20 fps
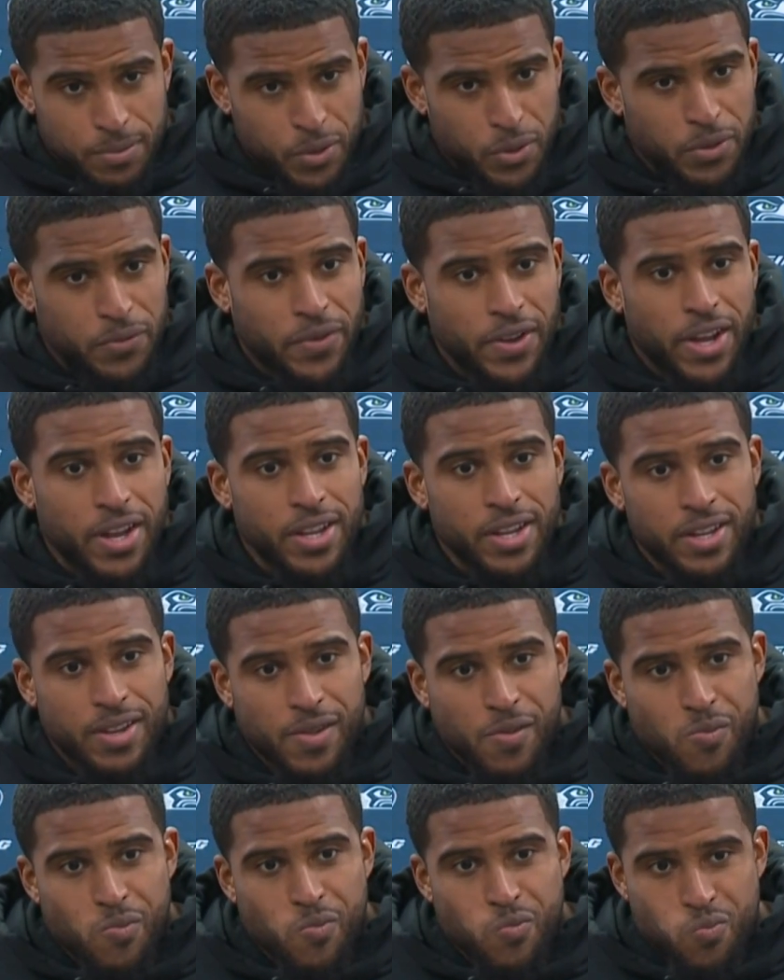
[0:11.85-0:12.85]
Doing fine.
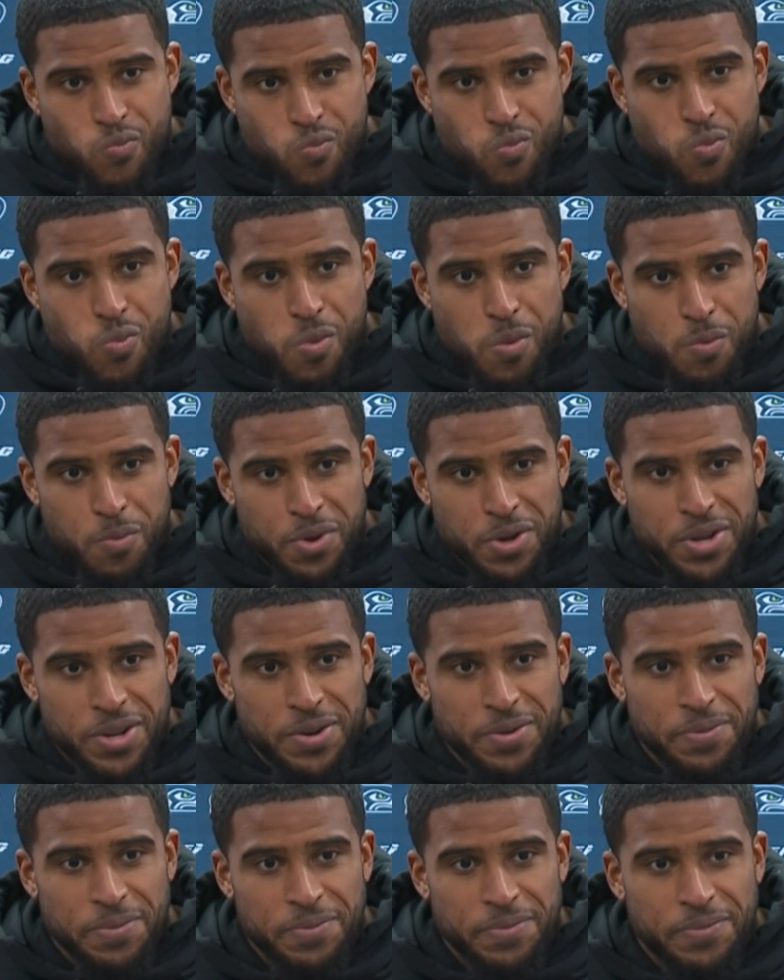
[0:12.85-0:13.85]
I'm
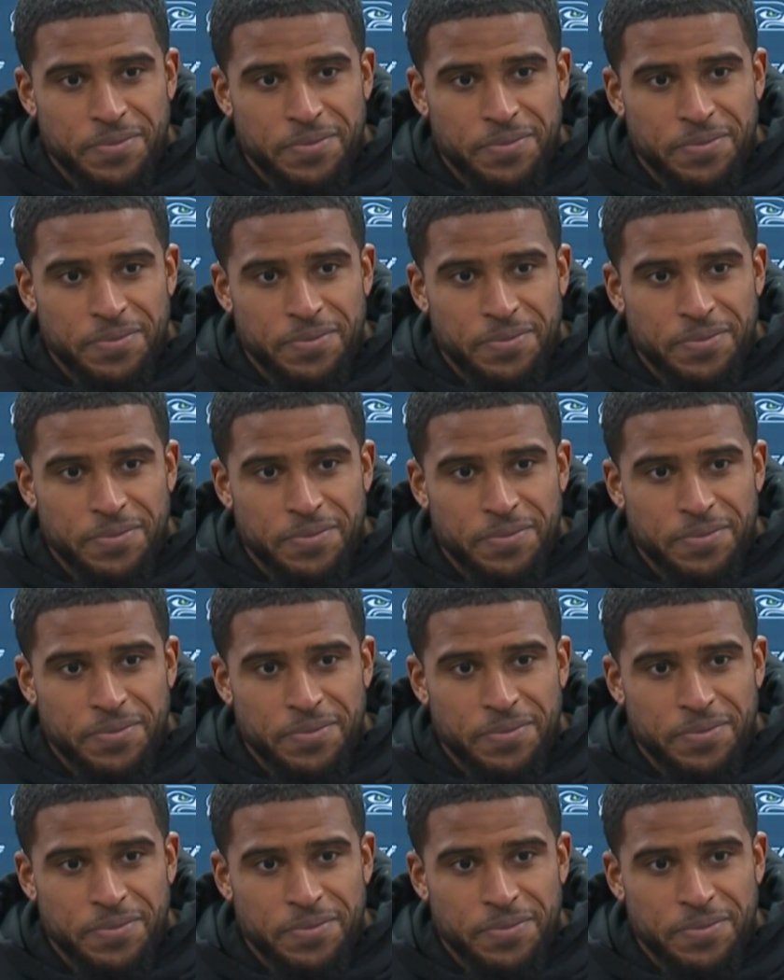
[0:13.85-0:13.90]
good.